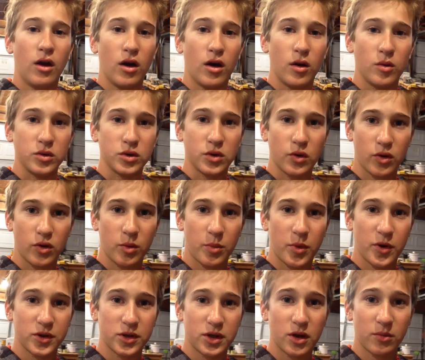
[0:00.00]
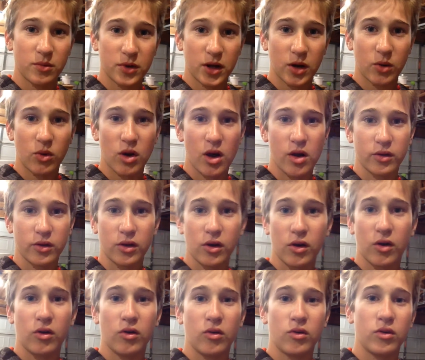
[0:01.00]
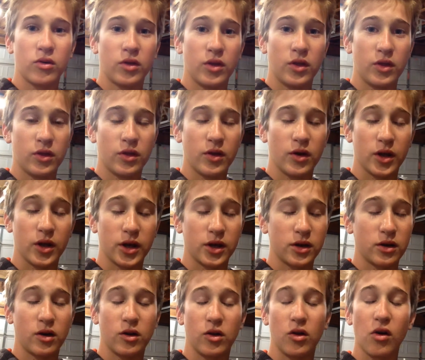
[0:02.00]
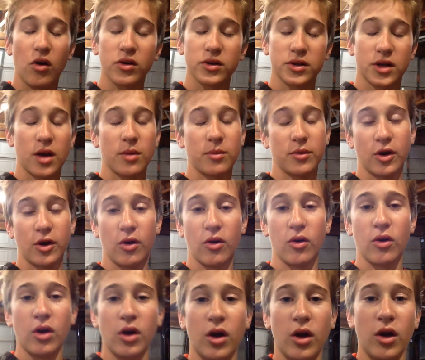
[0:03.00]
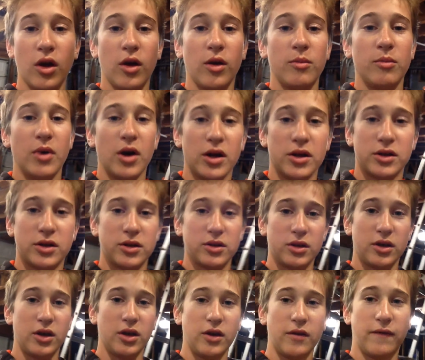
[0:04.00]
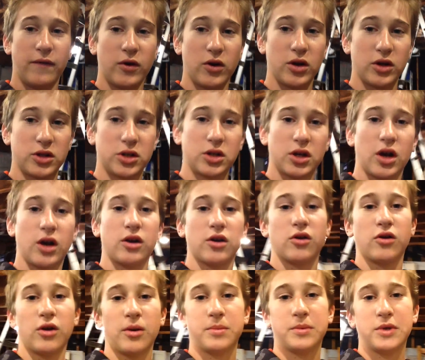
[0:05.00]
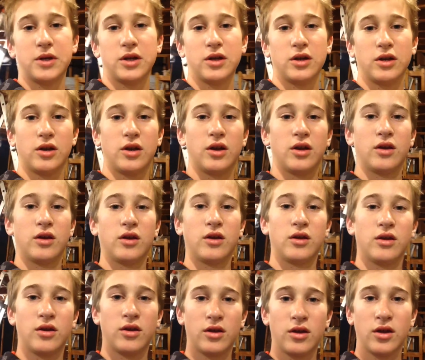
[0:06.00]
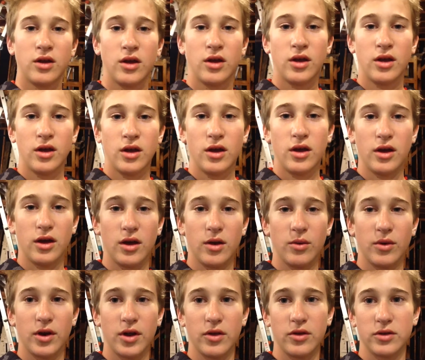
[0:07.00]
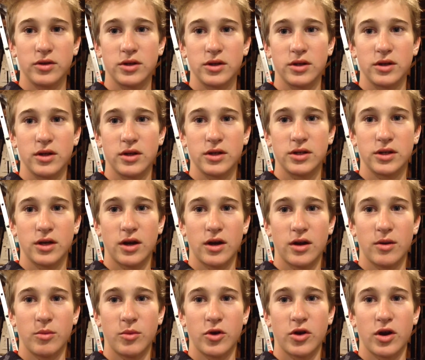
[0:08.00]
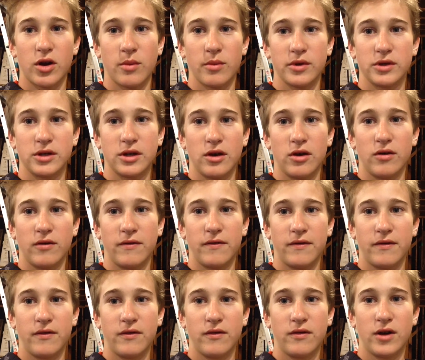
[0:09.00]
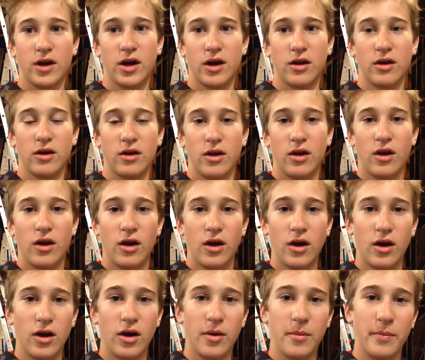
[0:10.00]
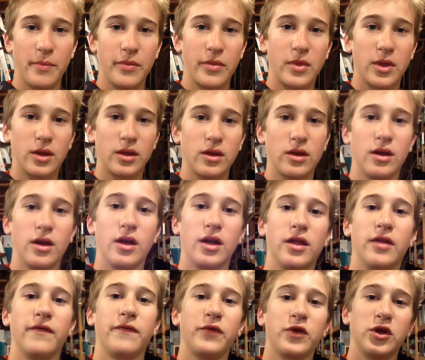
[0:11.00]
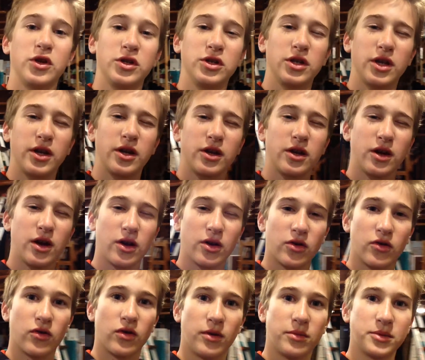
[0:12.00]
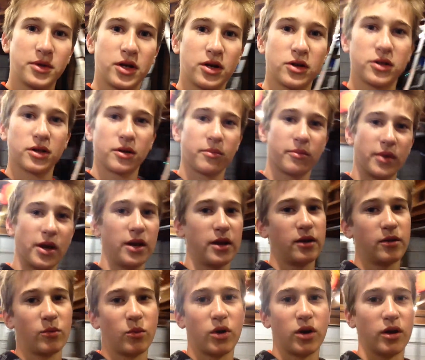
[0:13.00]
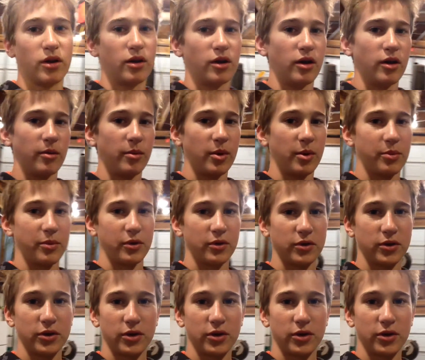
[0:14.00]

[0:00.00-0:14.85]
I was going to post an update a while ago, like a long time ago, but the footage got corrupted, and when I looked to this side, I'm looking at myself, hi, and the footage like got corrupted or something, but I didn't want to upload.